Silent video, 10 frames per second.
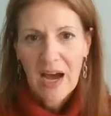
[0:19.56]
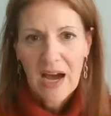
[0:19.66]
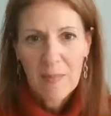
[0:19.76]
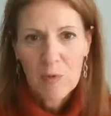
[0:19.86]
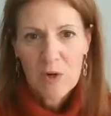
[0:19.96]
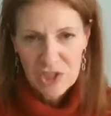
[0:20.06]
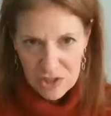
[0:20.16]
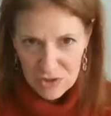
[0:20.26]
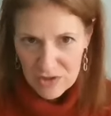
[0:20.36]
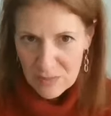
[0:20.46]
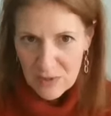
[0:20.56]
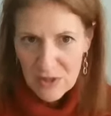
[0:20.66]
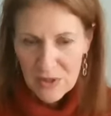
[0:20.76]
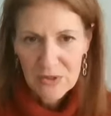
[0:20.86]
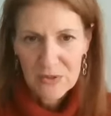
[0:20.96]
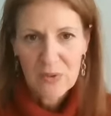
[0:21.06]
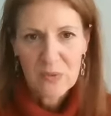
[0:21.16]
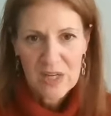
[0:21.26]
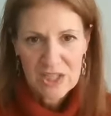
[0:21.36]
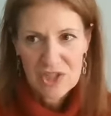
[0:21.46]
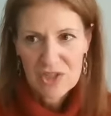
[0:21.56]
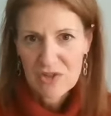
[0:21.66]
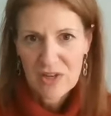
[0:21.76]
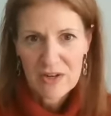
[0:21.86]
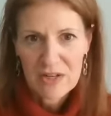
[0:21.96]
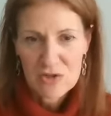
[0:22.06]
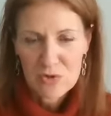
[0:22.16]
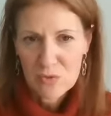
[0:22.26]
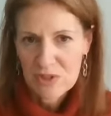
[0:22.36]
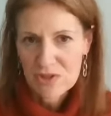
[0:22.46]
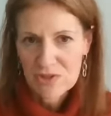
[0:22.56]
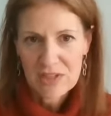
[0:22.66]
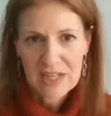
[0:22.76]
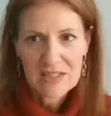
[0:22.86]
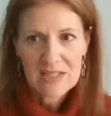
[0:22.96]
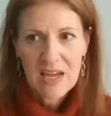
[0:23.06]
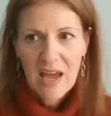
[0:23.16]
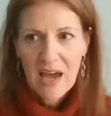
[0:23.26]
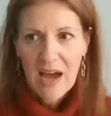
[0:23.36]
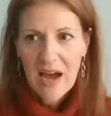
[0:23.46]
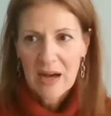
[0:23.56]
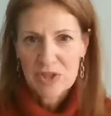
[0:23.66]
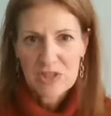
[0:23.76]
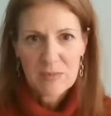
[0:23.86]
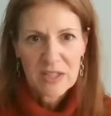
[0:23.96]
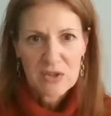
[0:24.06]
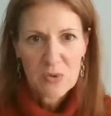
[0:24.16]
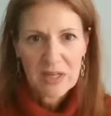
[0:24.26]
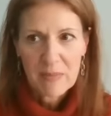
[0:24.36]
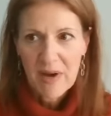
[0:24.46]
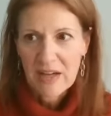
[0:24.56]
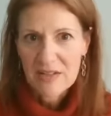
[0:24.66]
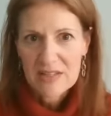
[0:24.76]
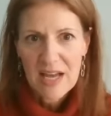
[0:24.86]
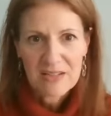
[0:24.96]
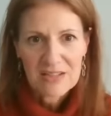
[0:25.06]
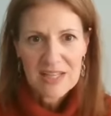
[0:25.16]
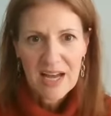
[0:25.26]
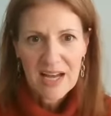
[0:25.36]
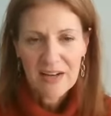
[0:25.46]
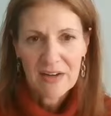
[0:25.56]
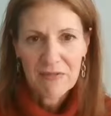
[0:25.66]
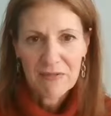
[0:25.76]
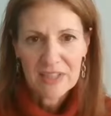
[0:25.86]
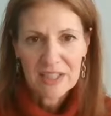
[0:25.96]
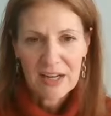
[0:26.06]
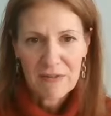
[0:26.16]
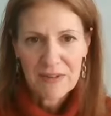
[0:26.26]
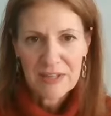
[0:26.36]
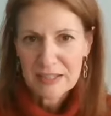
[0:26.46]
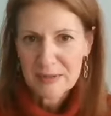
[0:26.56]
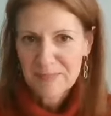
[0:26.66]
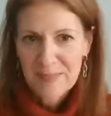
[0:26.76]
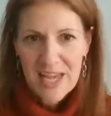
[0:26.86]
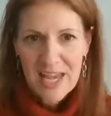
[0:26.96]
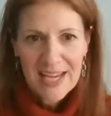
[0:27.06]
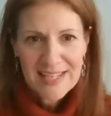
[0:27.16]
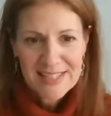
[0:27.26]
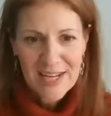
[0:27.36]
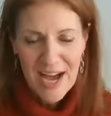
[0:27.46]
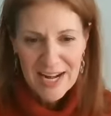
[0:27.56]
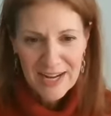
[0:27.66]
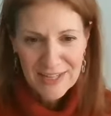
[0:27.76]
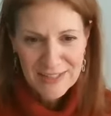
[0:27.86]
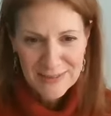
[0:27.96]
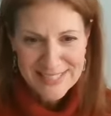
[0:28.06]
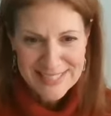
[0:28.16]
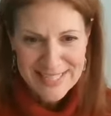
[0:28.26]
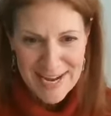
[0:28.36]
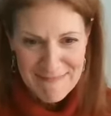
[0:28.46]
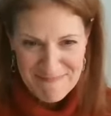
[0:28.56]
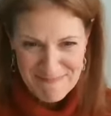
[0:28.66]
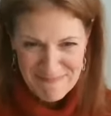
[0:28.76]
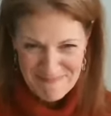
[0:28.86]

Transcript: Westchester zip code, Westchester area school district, just about 20 miles outside of Philadelphia. Hey Scott, how you doing today?